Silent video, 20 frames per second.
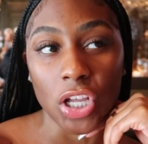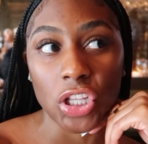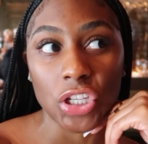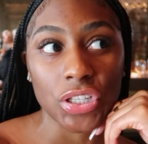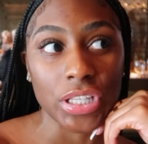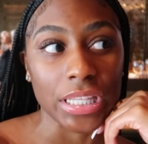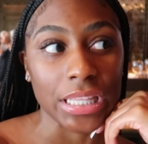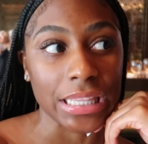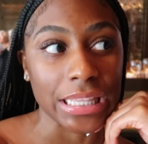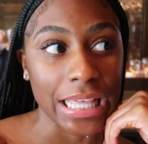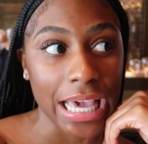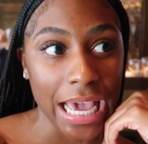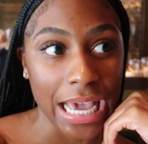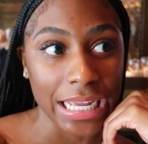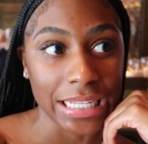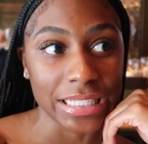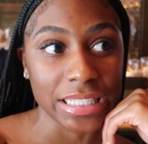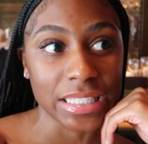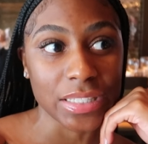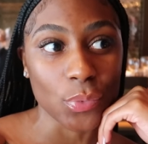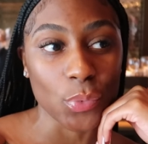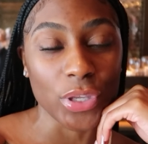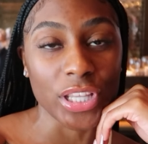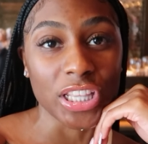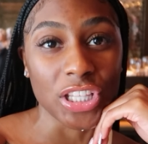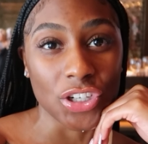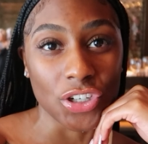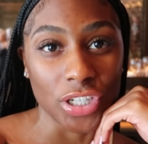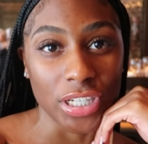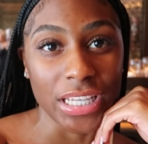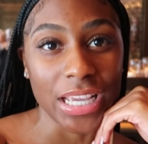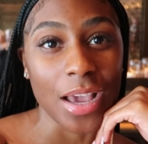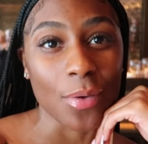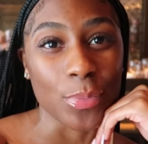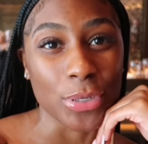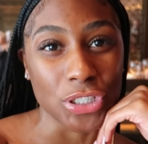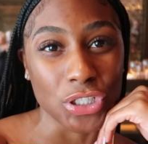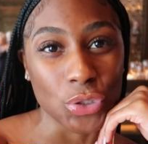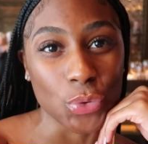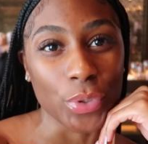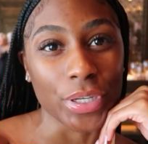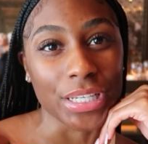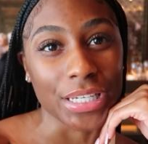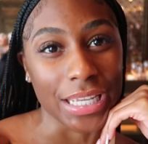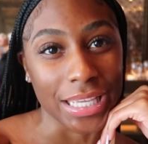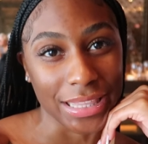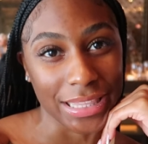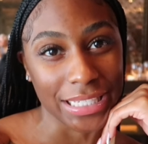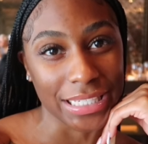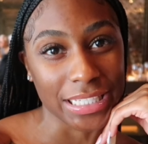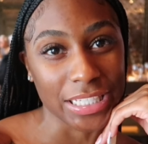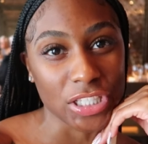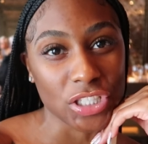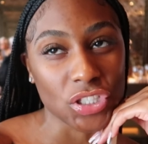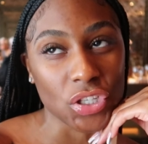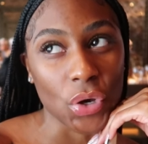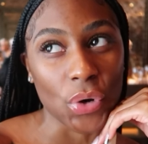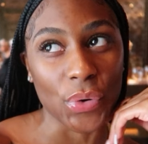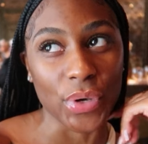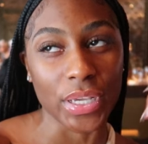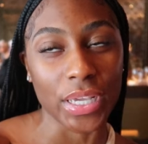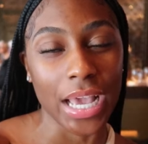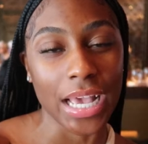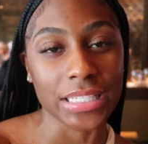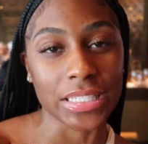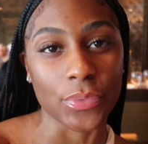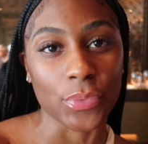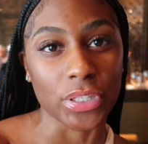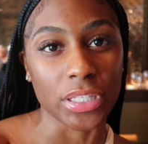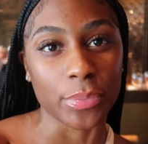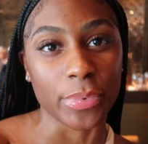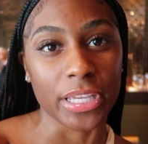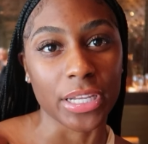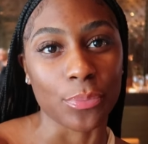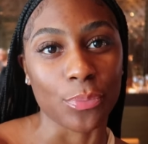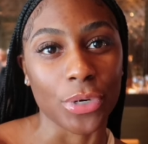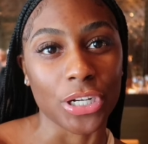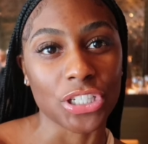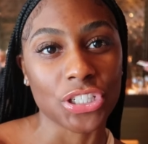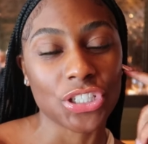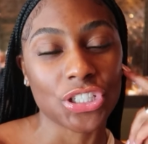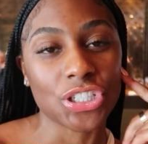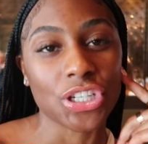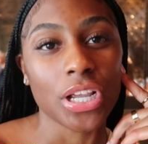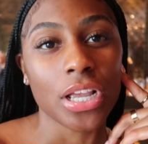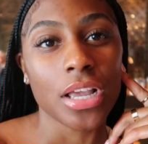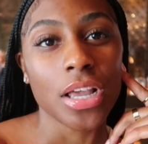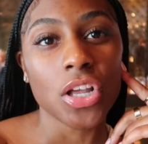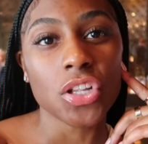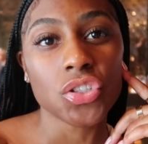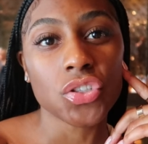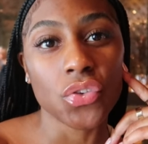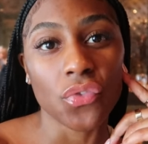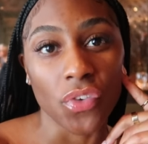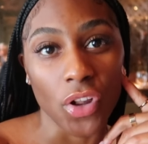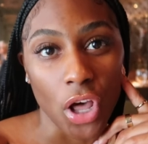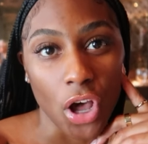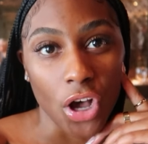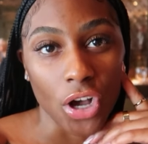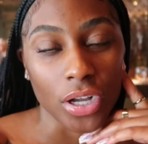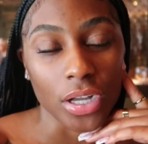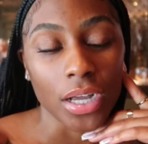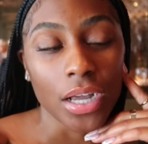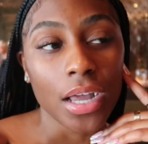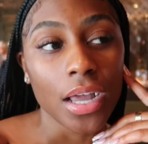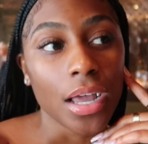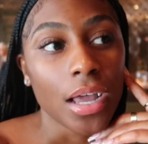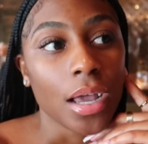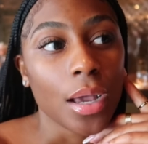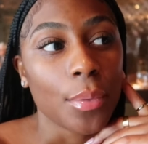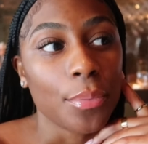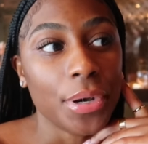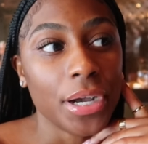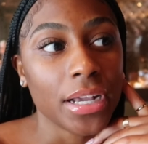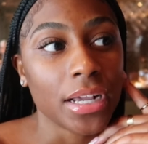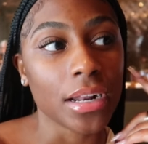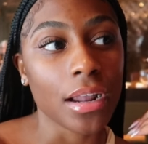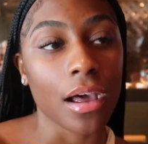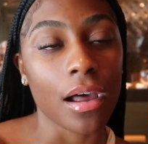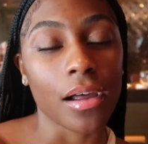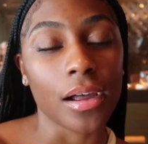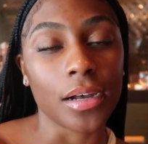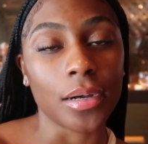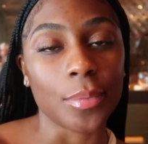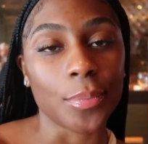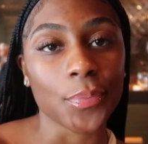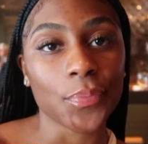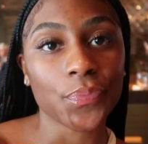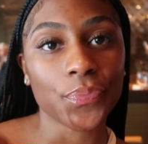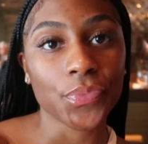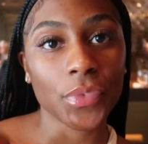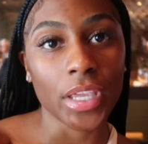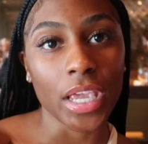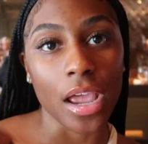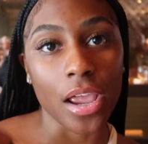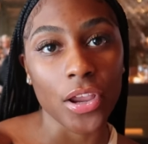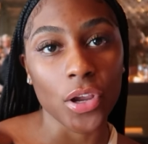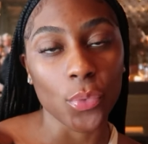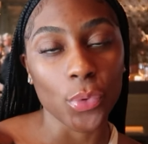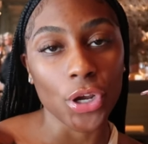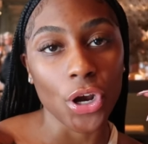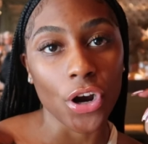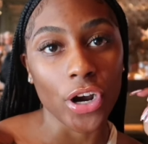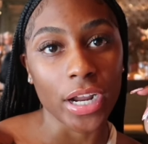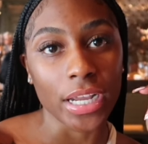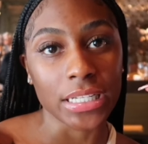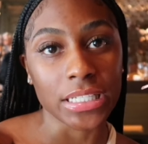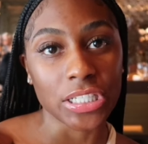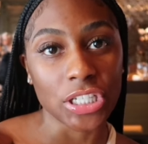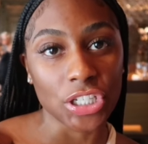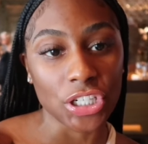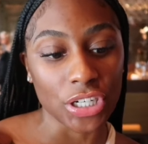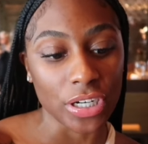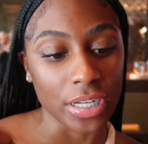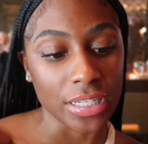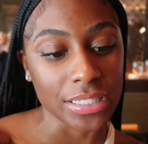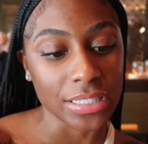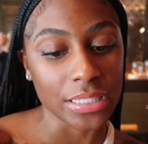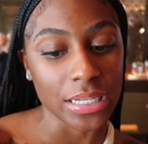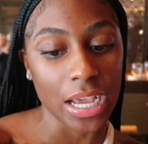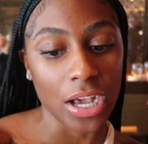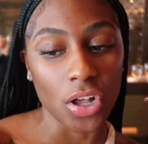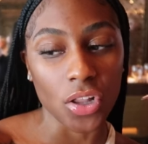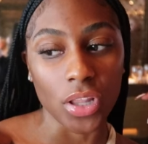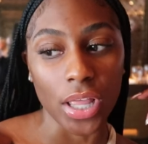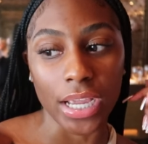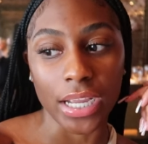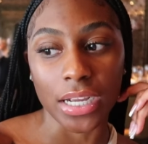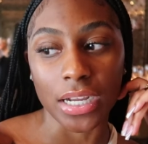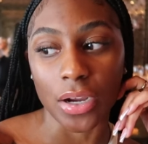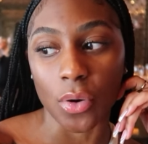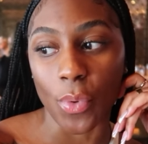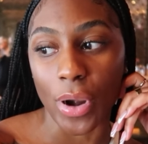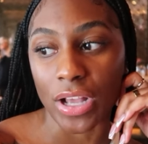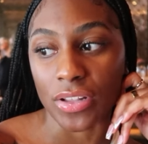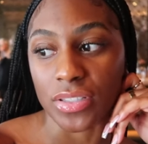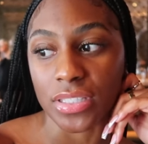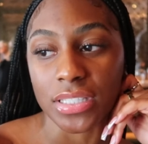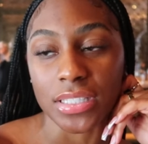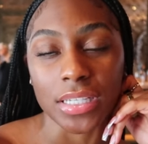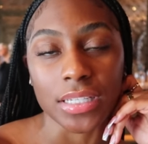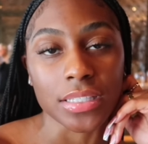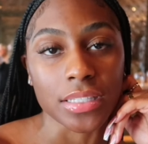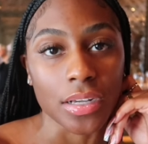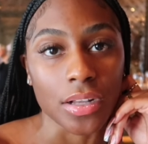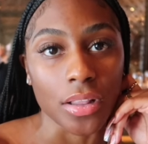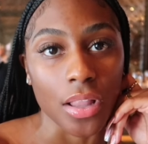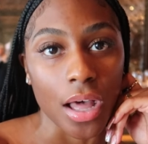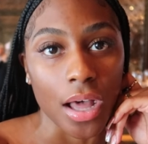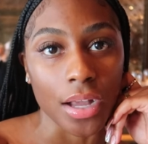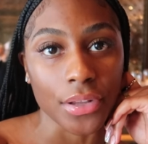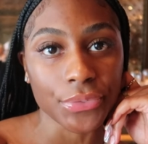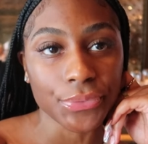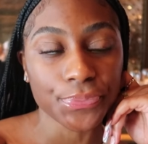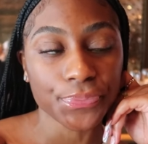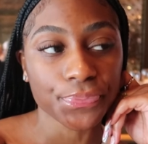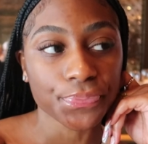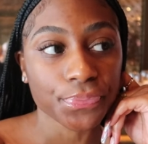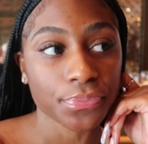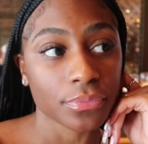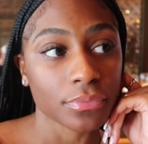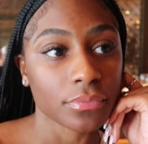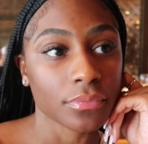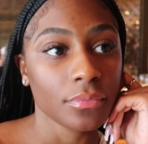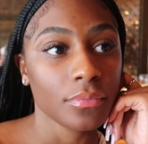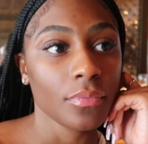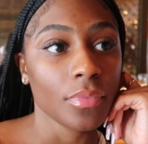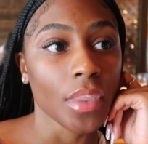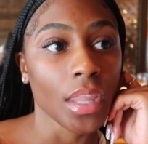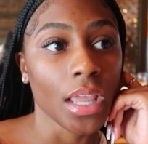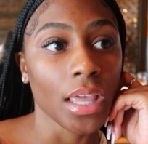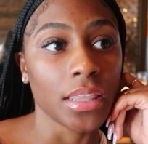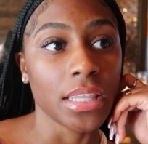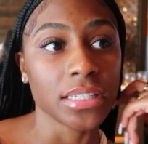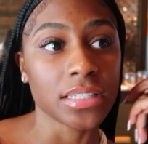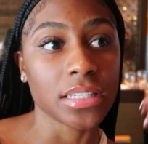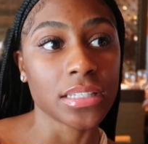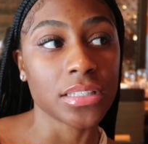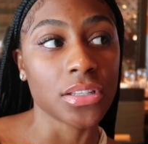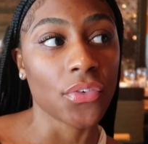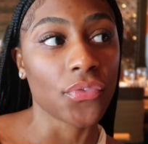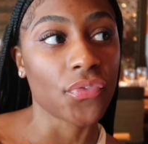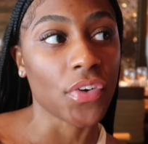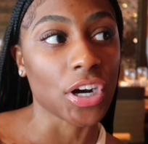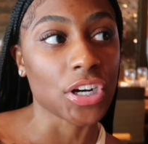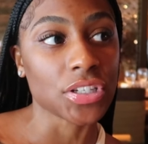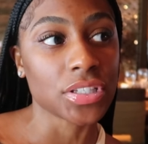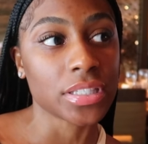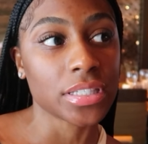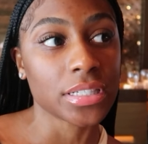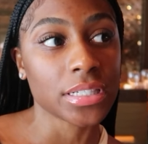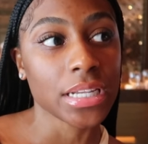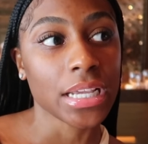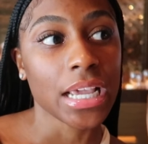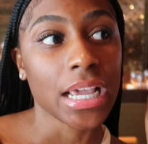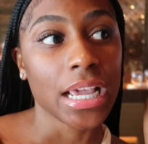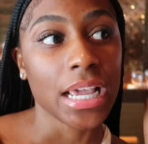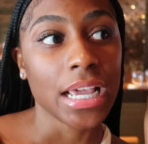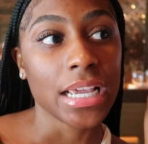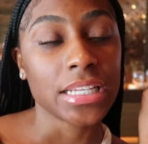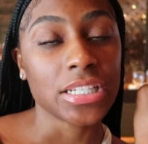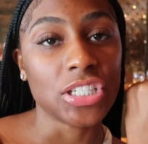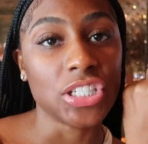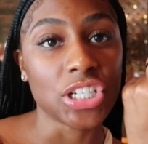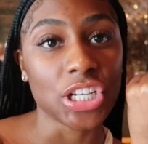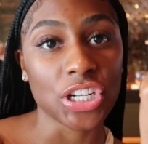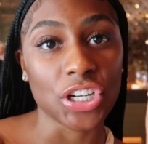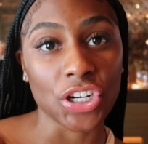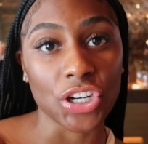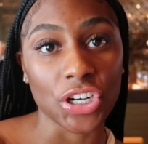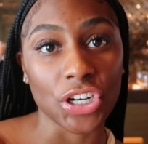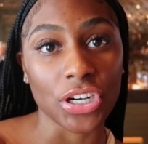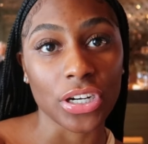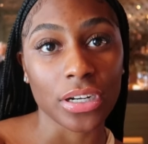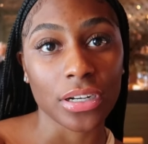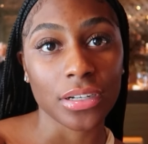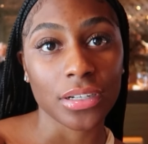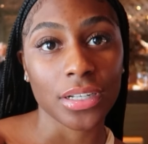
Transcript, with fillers: other than that, we literally have been doing nothing, so it hasn't really been much to vlog. But yeah, here we are at dinner. It's now like around 6 o'clock. This is the first dinner